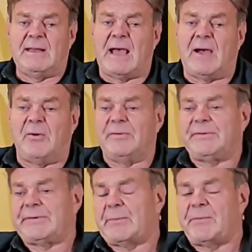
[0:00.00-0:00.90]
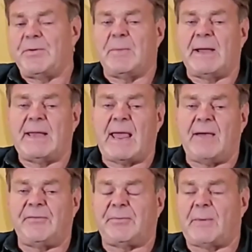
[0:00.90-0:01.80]
Now, some of you might
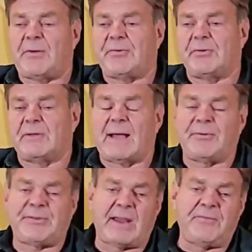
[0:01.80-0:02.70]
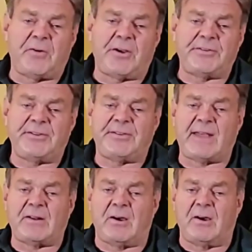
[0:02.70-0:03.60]
have special outside faucets
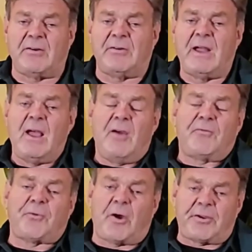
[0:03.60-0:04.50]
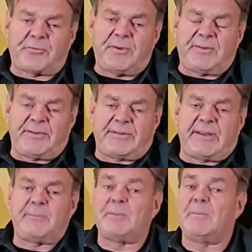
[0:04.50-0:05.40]
that are frost
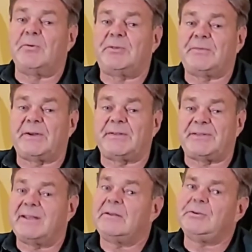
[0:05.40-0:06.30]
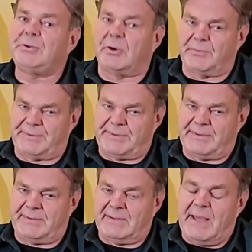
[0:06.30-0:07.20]
resistant, but most of us don't.
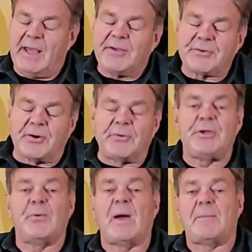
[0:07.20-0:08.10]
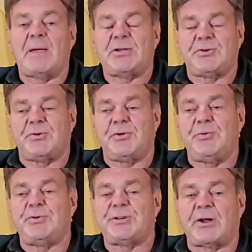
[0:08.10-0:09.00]
So you want to make sure
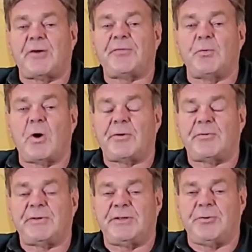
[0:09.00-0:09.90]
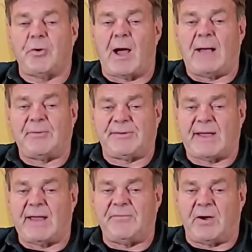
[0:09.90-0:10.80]
you shut off the water to your
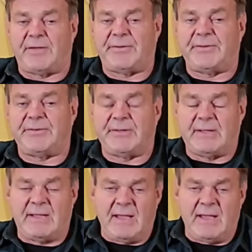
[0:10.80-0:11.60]
outside faucets.